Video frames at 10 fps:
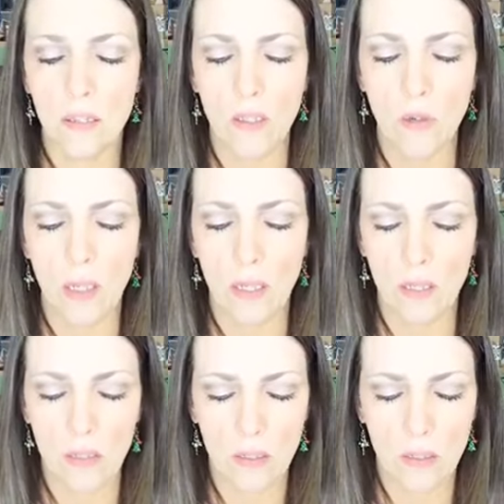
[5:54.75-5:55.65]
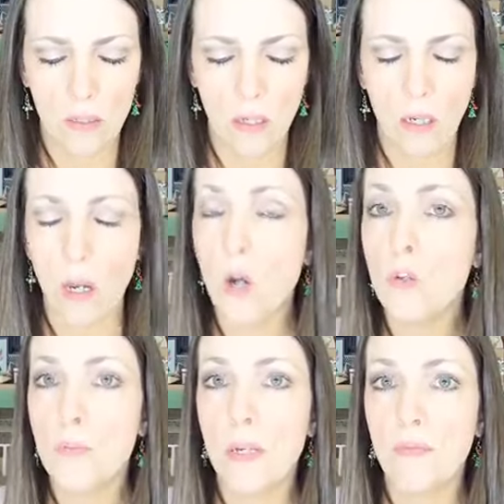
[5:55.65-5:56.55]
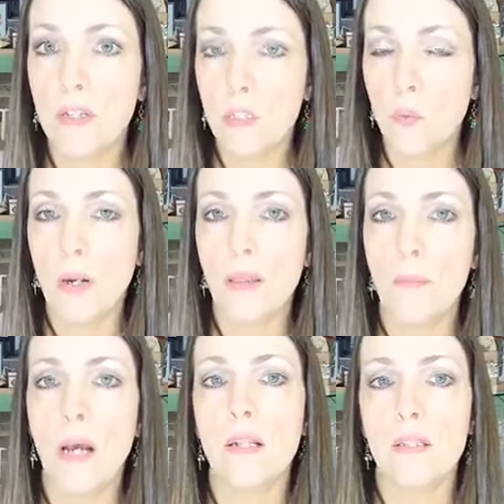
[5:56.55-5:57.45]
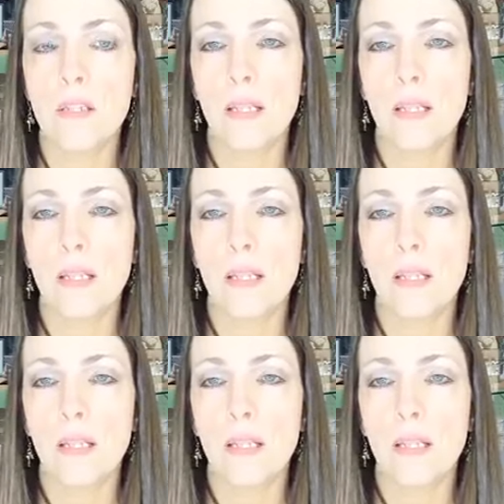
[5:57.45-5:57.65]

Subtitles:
You get host benefits one of the months.